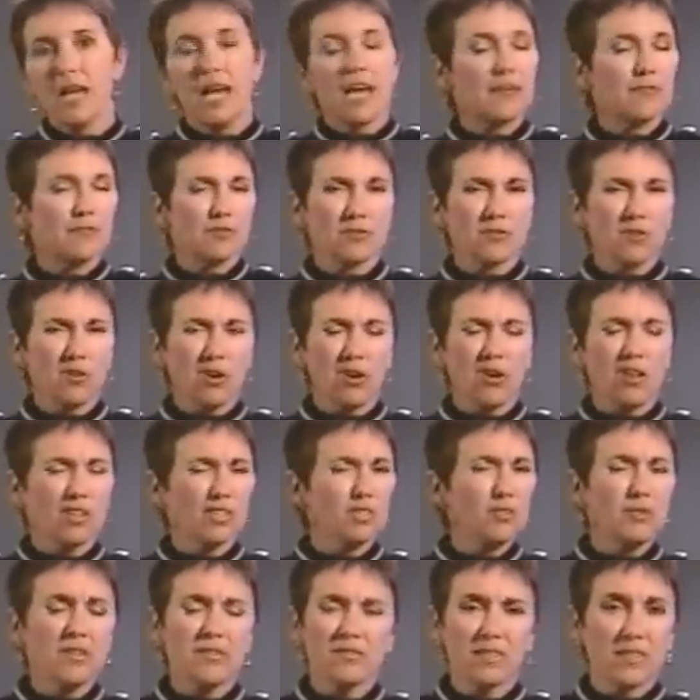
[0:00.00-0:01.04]
After all,
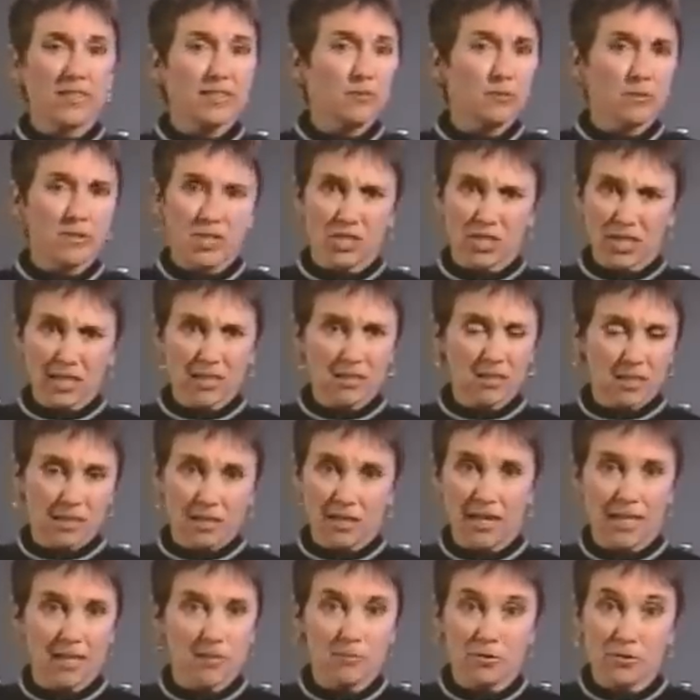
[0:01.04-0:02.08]
you have lived with Jekyll
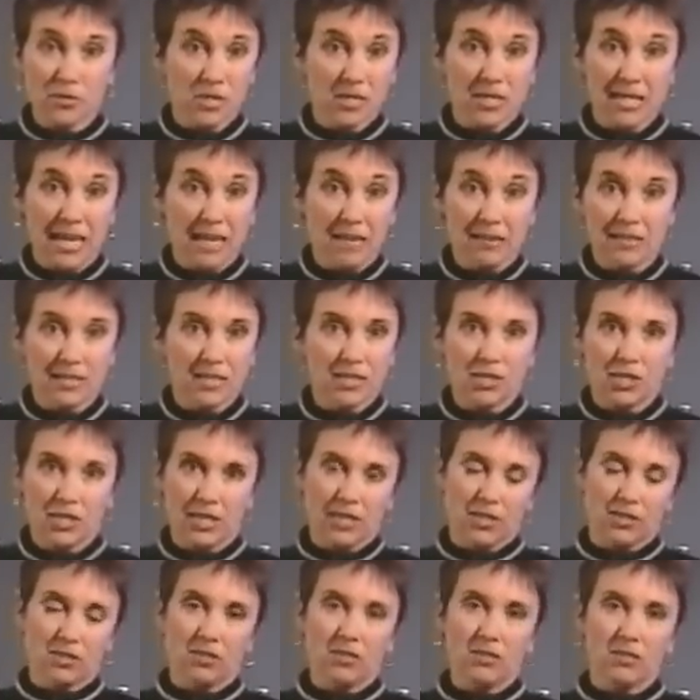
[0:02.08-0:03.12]
and Hyde personality
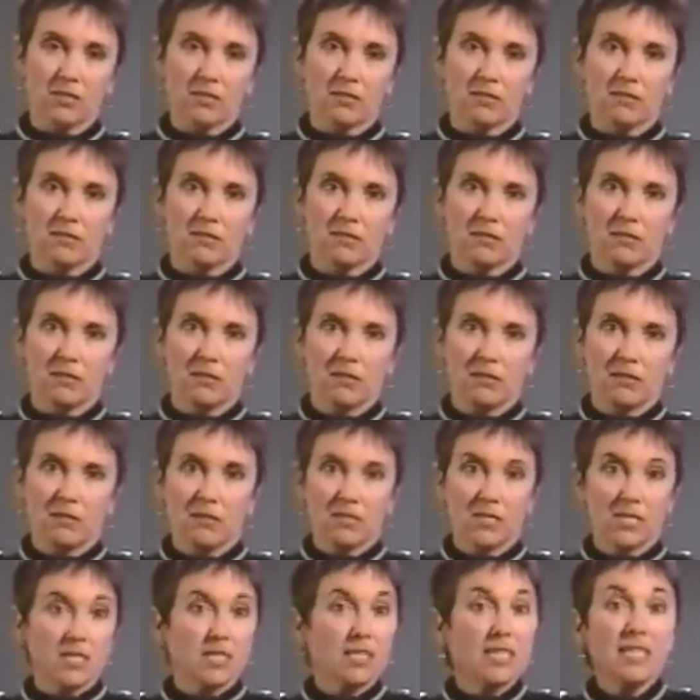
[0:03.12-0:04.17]
changes,
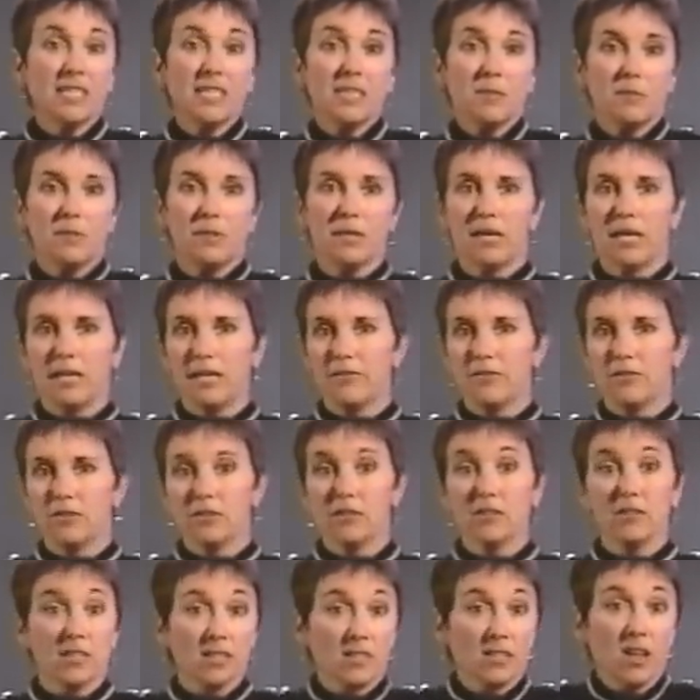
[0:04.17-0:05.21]
sneaky
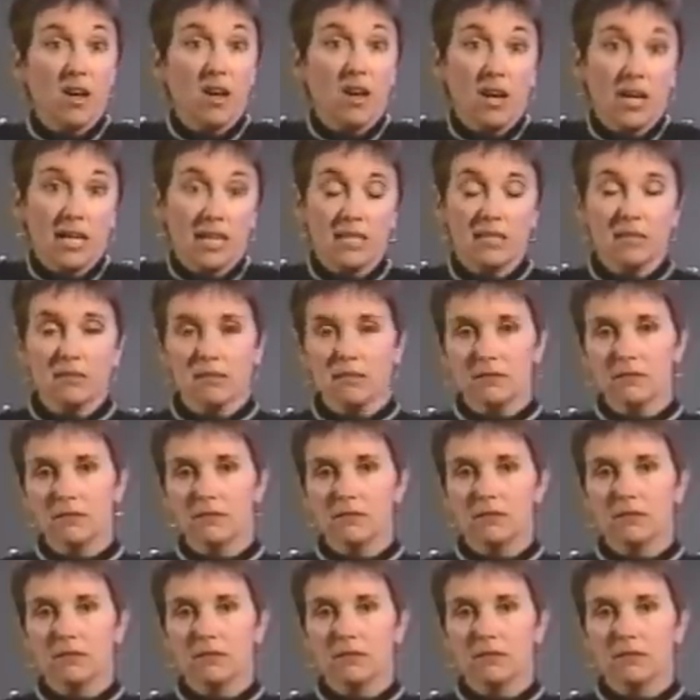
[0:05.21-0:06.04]
behavior, lying,